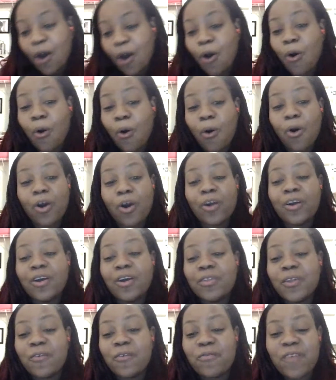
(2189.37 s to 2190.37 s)
Or
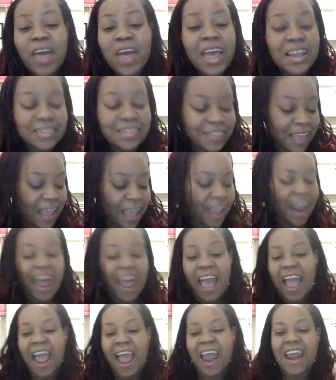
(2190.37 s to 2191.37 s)
the fact that,
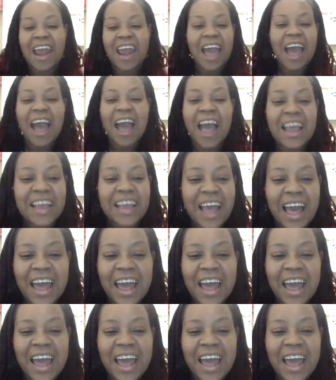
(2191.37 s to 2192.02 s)
and I